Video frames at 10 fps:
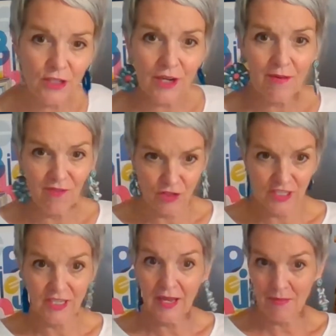I talk about
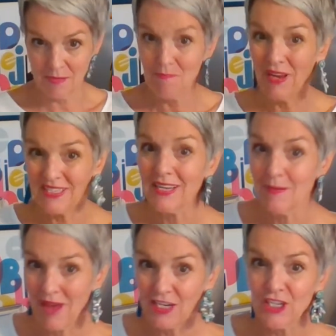versatility, I mean
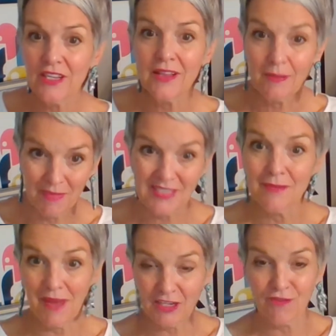mixing and matching, like mix
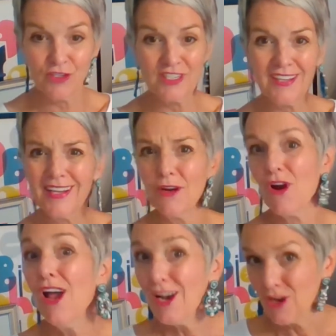and match versatility
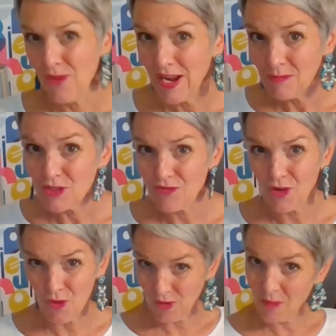or Garanimals
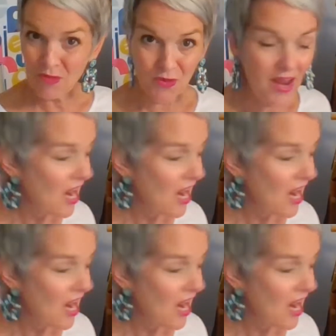for grown-ups,